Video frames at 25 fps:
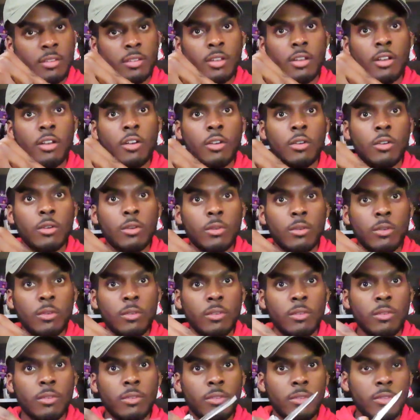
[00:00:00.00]
A
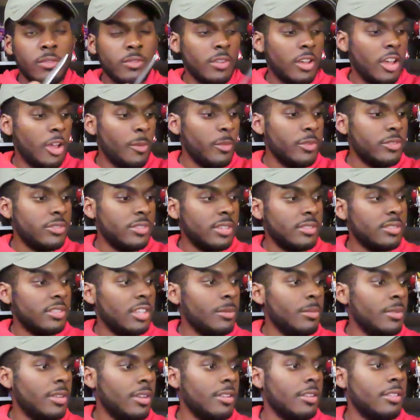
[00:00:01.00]
whole, almost
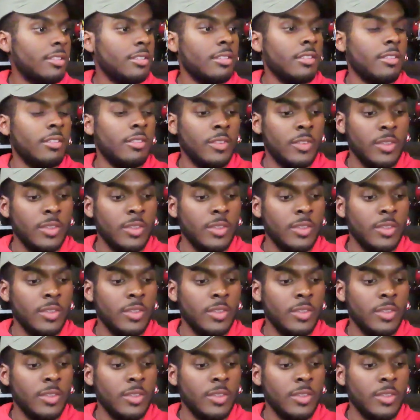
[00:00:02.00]
16 minutes.